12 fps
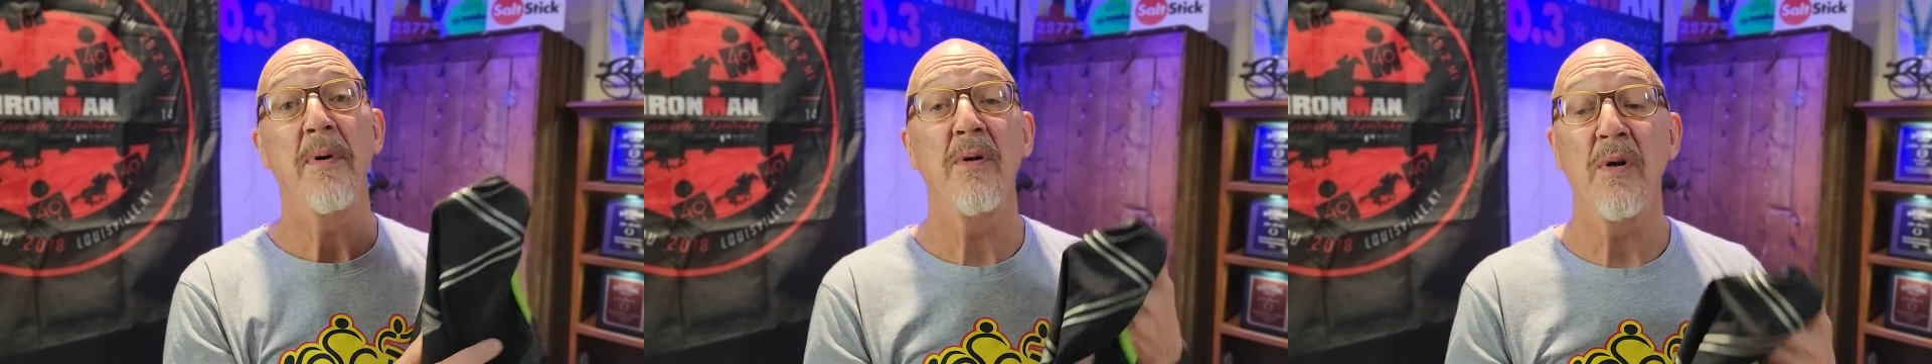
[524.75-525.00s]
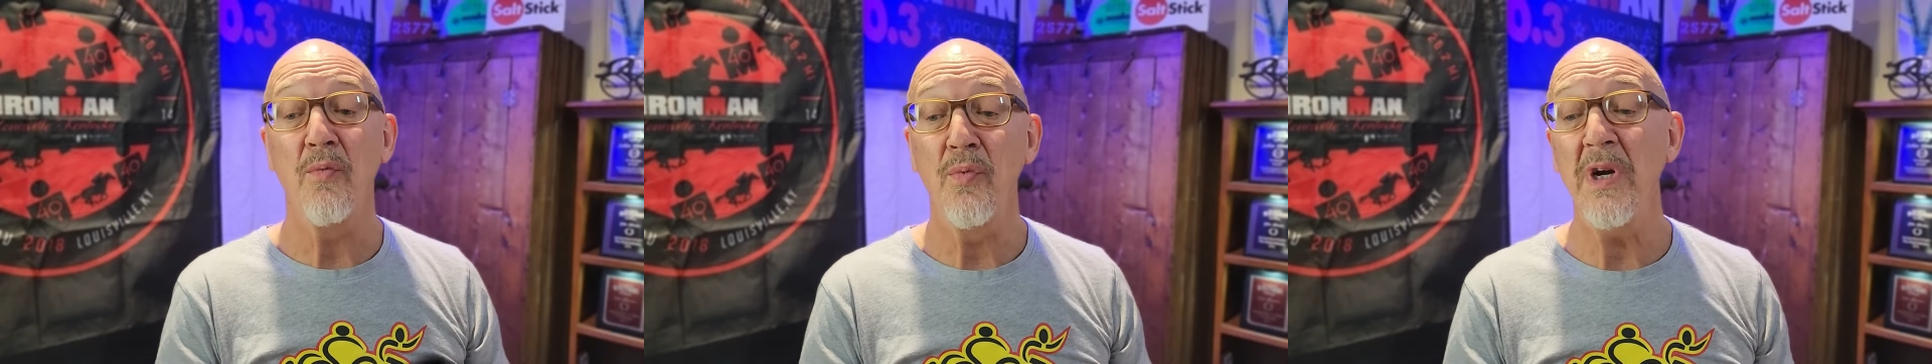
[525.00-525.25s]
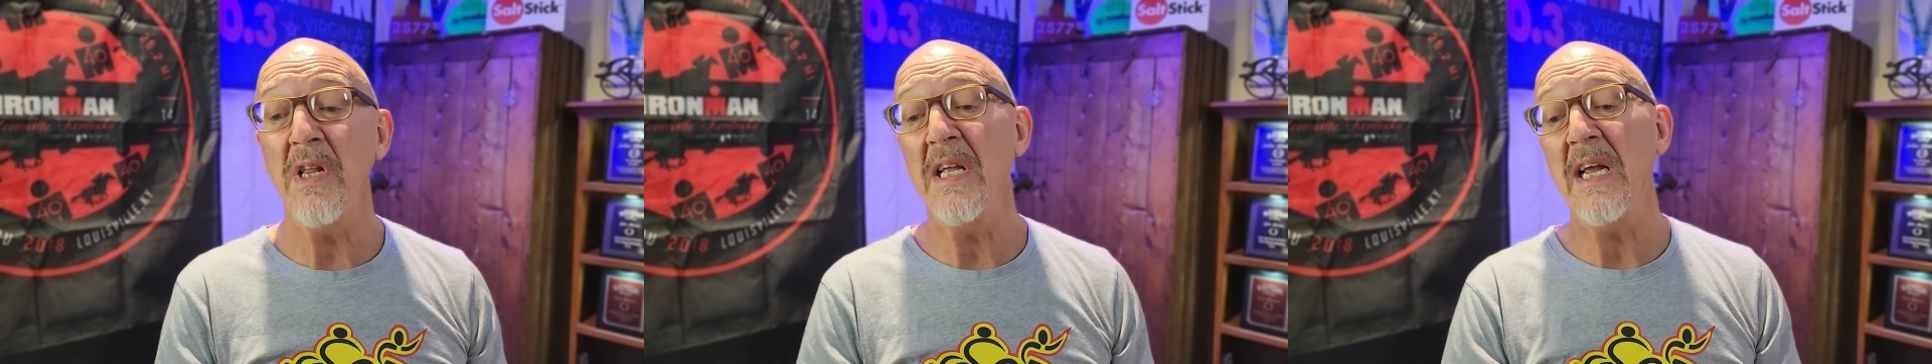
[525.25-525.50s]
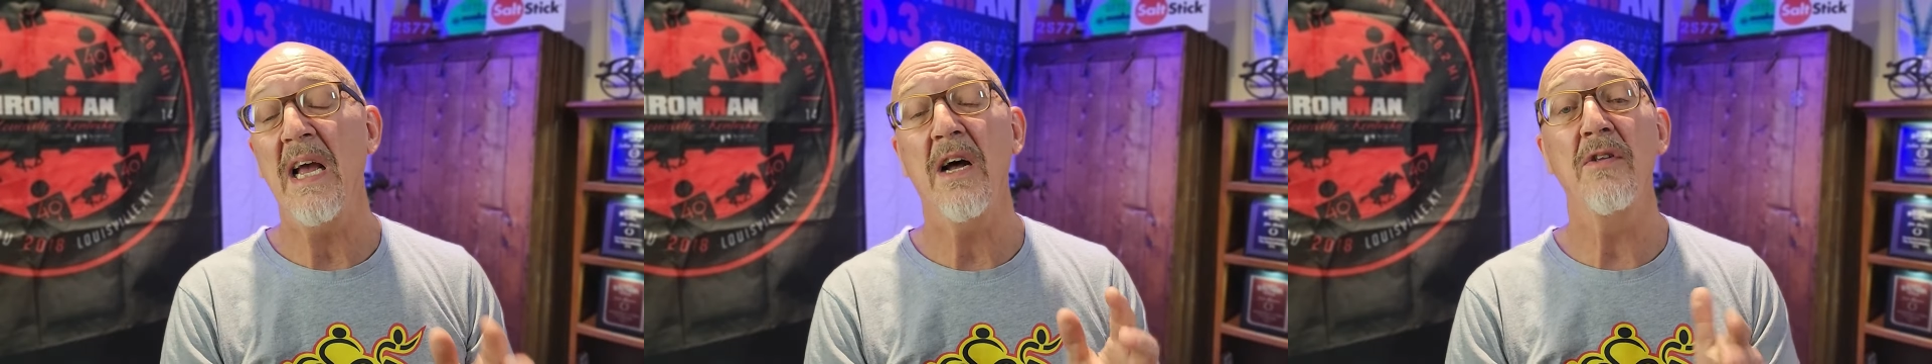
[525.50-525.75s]
really
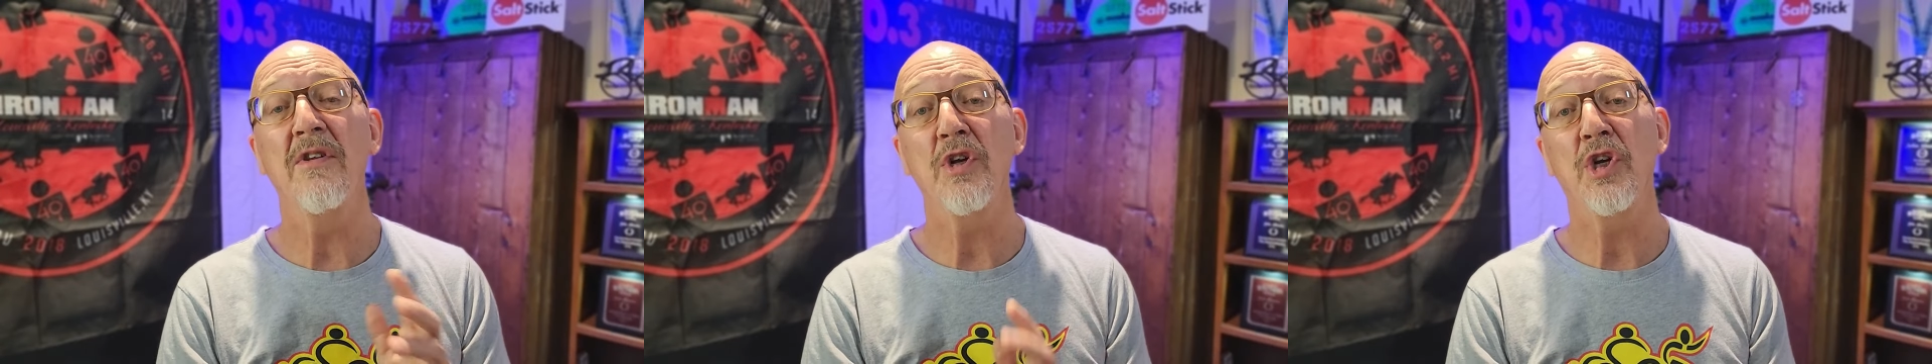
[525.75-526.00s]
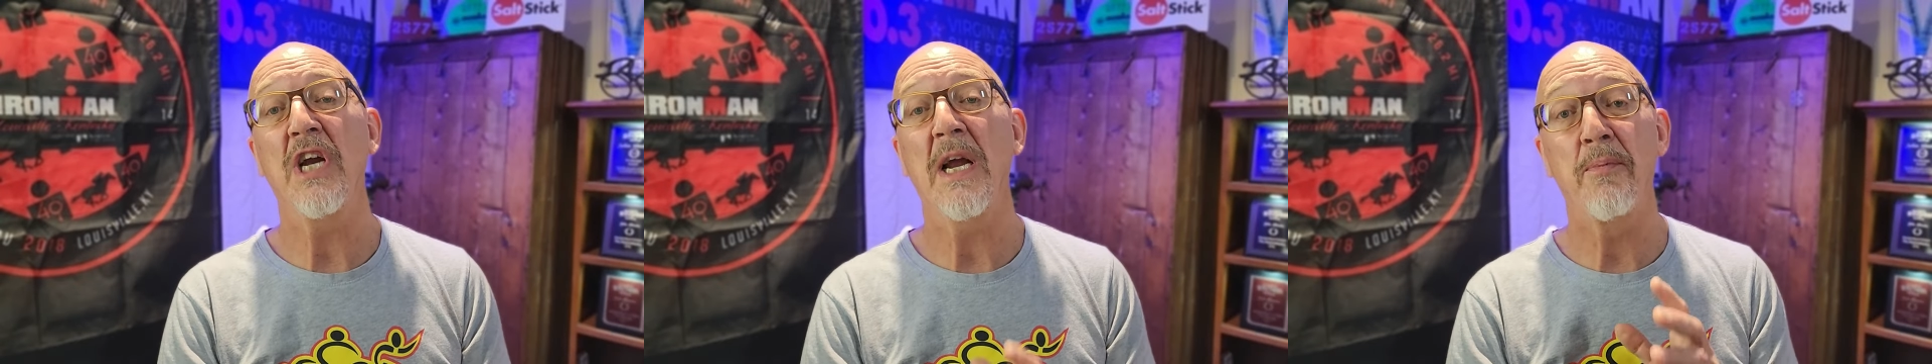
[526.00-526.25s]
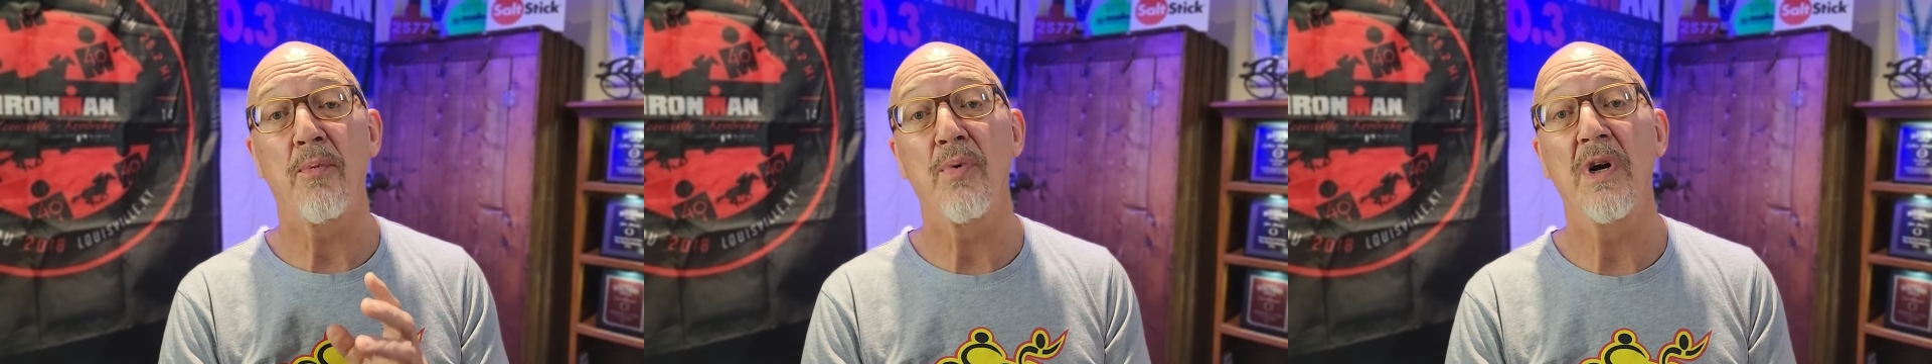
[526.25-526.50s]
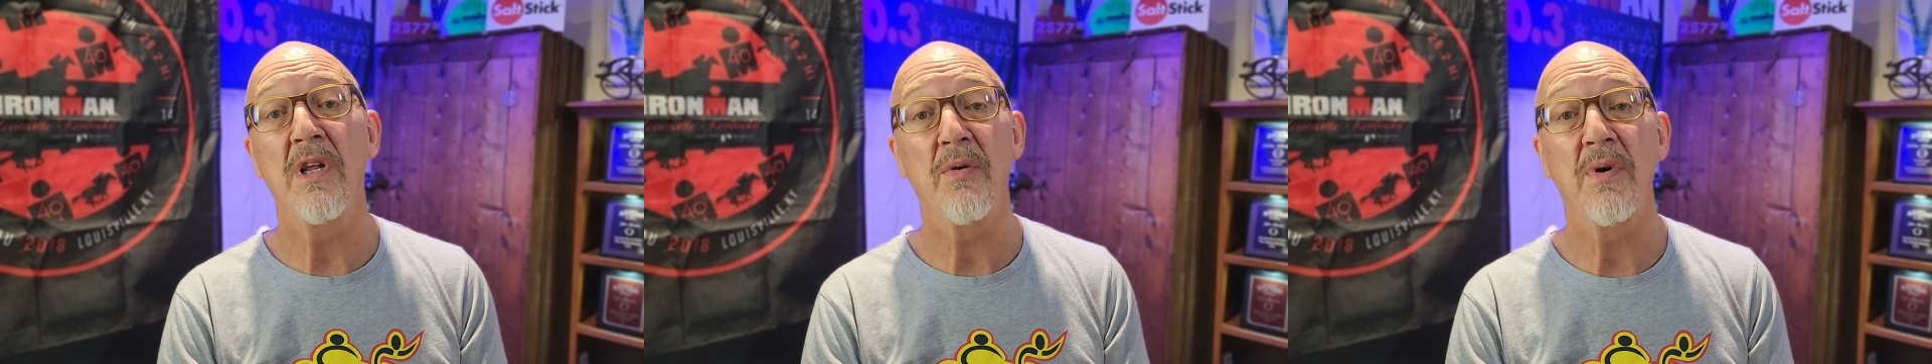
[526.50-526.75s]
held its shape
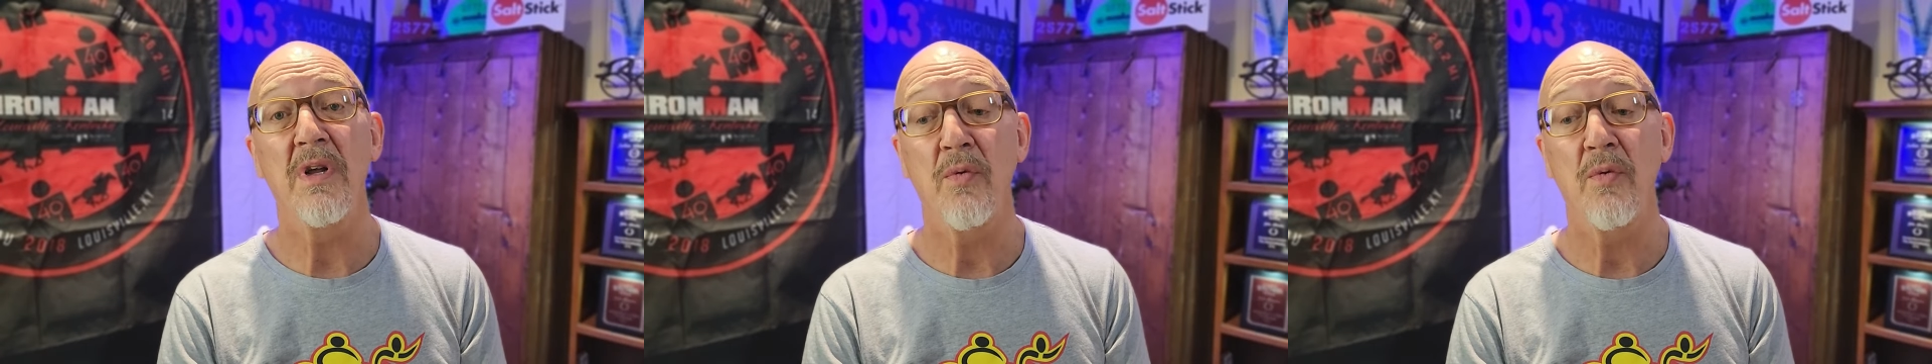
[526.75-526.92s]
really, really